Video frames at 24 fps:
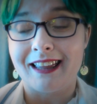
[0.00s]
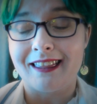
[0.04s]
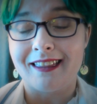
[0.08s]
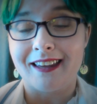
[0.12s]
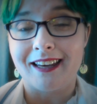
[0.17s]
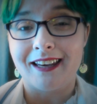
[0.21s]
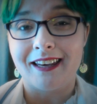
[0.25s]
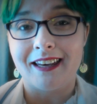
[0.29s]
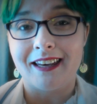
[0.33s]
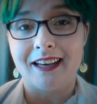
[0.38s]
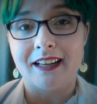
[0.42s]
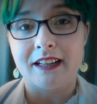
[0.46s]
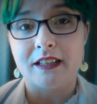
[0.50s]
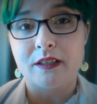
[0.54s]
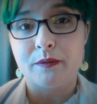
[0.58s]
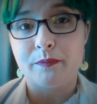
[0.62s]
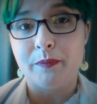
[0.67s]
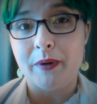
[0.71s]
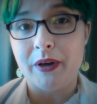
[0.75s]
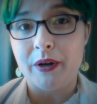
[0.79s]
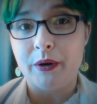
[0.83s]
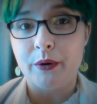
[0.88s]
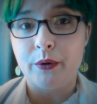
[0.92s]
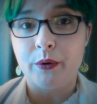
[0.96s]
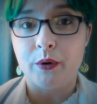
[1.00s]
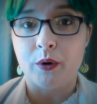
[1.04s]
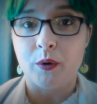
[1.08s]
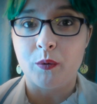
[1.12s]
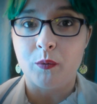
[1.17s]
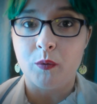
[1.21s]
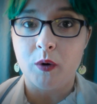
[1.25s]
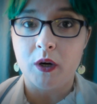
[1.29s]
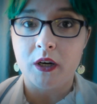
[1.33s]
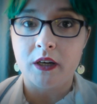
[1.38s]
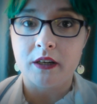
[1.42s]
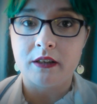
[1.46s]
anything gets better or
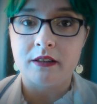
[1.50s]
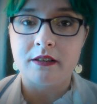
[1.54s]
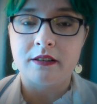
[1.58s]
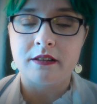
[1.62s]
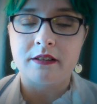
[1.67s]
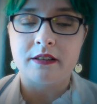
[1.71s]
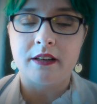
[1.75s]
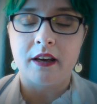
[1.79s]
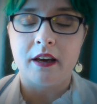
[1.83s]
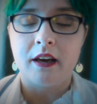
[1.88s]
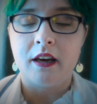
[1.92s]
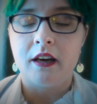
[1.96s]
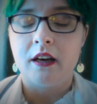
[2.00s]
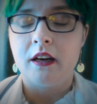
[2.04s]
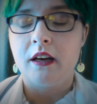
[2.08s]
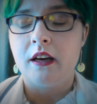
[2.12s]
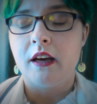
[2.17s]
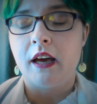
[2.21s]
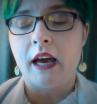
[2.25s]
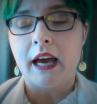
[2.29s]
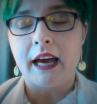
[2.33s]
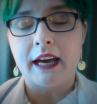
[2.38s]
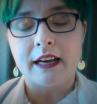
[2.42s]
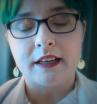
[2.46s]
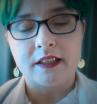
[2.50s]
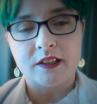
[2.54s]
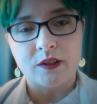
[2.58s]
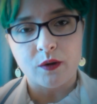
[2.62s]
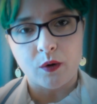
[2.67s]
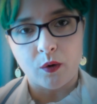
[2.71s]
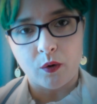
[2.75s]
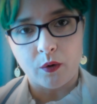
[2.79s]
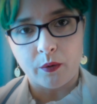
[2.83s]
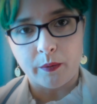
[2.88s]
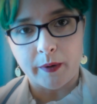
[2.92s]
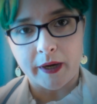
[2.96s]
worse. As
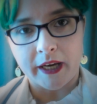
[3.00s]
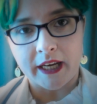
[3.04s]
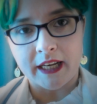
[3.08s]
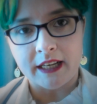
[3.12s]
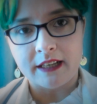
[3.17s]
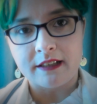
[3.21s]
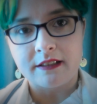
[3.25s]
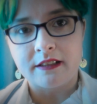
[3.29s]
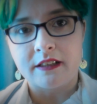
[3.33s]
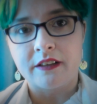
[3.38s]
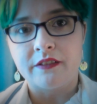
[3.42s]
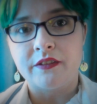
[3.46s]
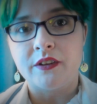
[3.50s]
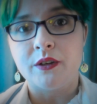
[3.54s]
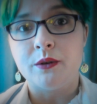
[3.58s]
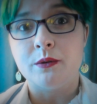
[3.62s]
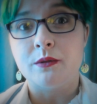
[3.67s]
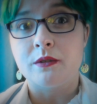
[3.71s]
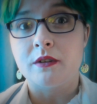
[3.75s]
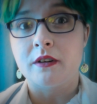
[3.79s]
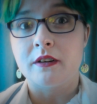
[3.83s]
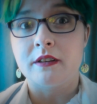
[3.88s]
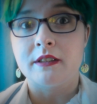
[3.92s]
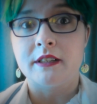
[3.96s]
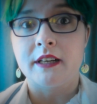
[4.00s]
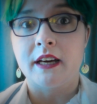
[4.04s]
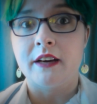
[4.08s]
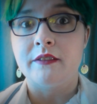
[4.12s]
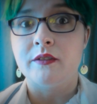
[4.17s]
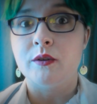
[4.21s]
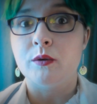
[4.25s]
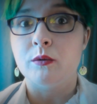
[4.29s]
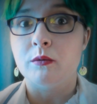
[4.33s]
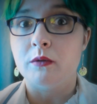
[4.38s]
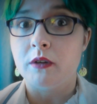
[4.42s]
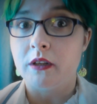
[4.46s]
always, if you start to
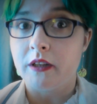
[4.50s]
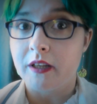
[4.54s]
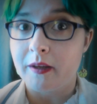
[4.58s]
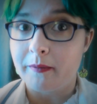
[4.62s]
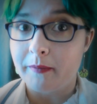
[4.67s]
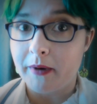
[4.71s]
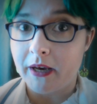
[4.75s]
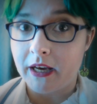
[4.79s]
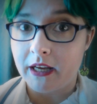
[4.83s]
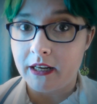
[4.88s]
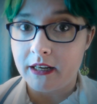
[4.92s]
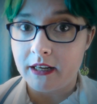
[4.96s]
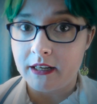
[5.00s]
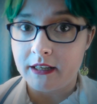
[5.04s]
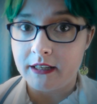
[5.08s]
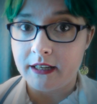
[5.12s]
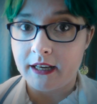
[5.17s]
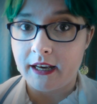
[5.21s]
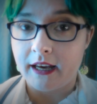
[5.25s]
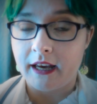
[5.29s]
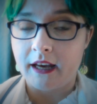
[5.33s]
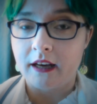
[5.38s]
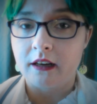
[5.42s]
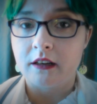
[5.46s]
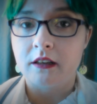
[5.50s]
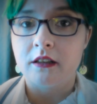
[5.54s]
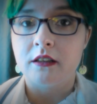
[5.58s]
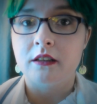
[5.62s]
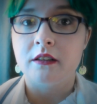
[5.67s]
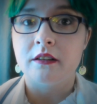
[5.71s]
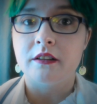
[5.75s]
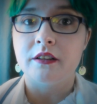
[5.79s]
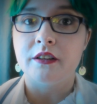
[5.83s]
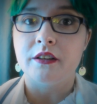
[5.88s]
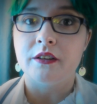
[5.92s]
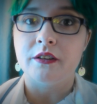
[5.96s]
have a really bad attack,
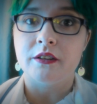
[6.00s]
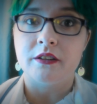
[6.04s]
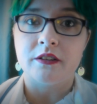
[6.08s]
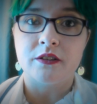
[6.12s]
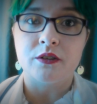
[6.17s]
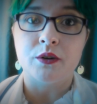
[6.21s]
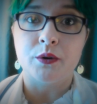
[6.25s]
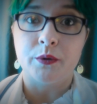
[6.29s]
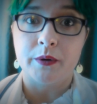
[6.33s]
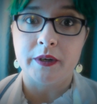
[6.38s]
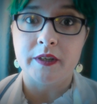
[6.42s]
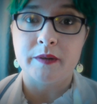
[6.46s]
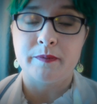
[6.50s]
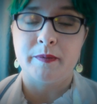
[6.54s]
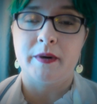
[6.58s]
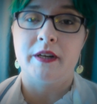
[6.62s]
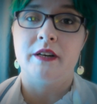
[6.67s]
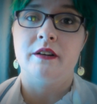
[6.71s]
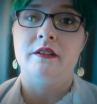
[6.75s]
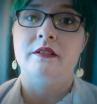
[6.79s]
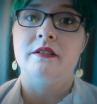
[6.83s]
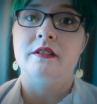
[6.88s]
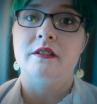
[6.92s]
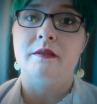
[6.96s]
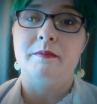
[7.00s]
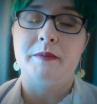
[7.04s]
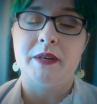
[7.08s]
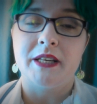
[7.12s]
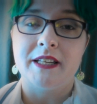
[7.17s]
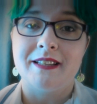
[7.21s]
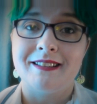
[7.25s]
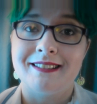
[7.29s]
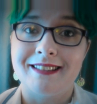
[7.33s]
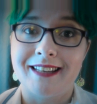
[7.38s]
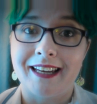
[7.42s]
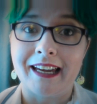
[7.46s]
it's always better to be
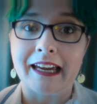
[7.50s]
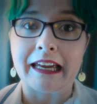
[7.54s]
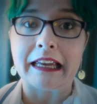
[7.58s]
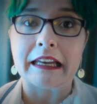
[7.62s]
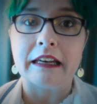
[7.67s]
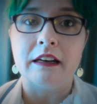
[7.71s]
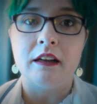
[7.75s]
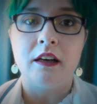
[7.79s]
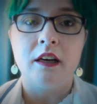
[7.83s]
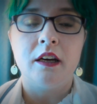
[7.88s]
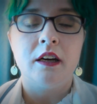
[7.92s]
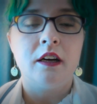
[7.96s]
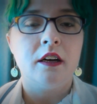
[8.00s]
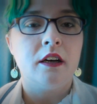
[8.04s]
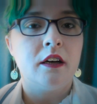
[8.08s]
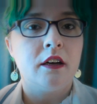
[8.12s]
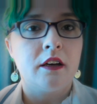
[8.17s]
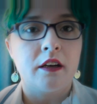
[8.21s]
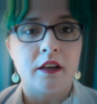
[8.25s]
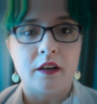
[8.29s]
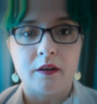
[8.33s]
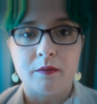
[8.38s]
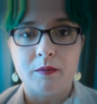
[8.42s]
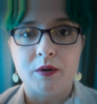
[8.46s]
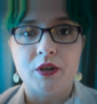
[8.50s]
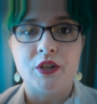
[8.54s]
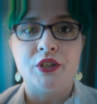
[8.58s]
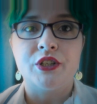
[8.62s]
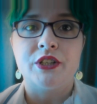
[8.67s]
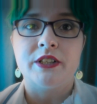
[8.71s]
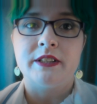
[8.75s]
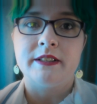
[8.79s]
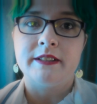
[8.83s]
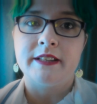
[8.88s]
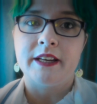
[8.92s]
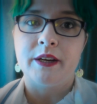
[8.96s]
seen in
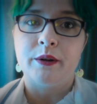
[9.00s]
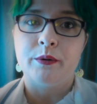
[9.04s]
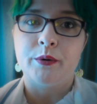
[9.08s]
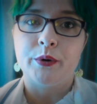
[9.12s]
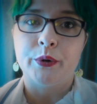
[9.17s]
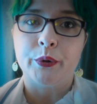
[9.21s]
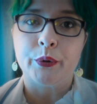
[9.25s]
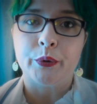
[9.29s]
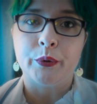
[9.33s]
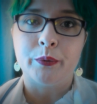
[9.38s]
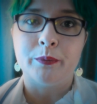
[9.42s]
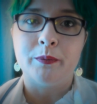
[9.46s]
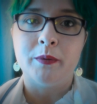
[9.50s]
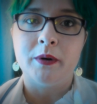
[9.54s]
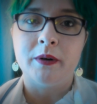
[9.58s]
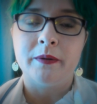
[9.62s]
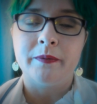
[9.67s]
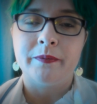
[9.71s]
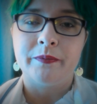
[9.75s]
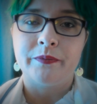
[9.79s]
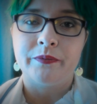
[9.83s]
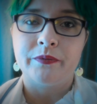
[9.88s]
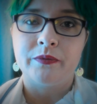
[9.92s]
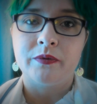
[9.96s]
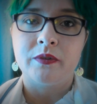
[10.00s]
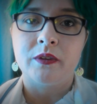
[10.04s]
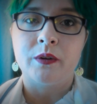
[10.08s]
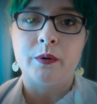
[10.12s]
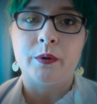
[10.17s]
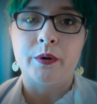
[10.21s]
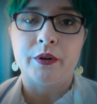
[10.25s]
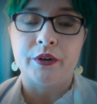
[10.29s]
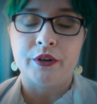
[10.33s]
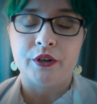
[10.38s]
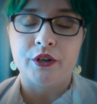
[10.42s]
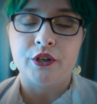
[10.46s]
emergency room
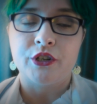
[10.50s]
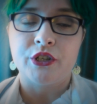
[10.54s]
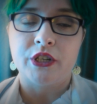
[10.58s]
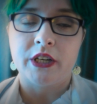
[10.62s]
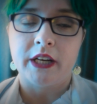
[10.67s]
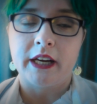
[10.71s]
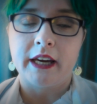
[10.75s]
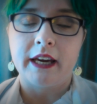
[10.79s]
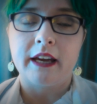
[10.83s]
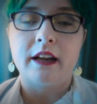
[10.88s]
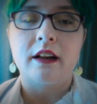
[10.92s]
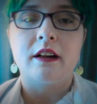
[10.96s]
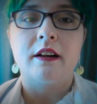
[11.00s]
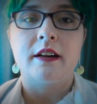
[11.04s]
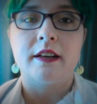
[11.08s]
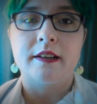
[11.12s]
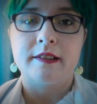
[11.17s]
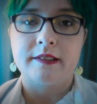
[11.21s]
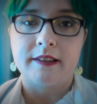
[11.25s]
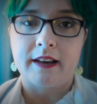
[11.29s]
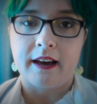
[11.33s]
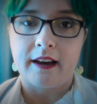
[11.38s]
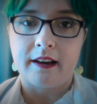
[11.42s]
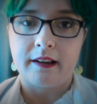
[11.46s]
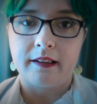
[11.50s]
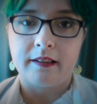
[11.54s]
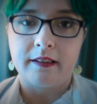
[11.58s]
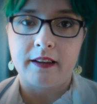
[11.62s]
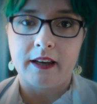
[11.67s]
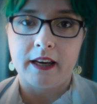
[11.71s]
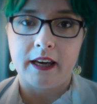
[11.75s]
or urgent care, exactly.